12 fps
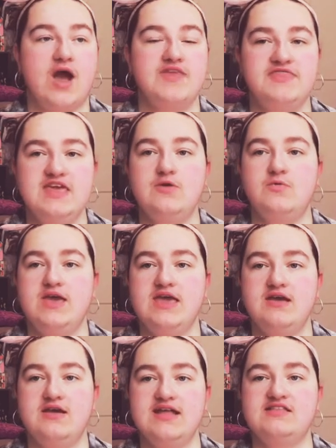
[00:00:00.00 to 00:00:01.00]
I think
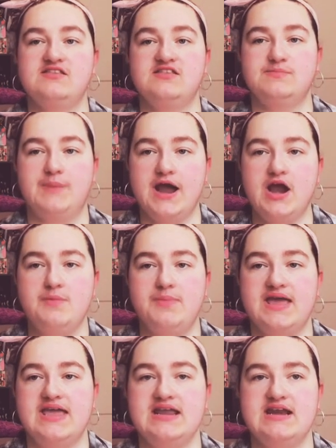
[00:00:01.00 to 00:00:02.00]
he gets inspired
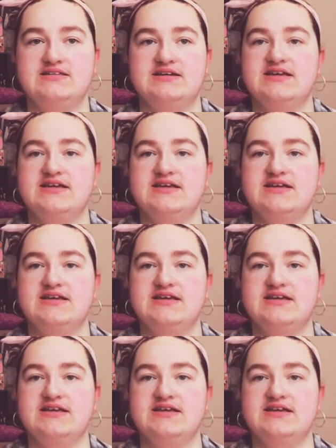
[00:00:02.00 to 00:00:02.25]
by Hinata.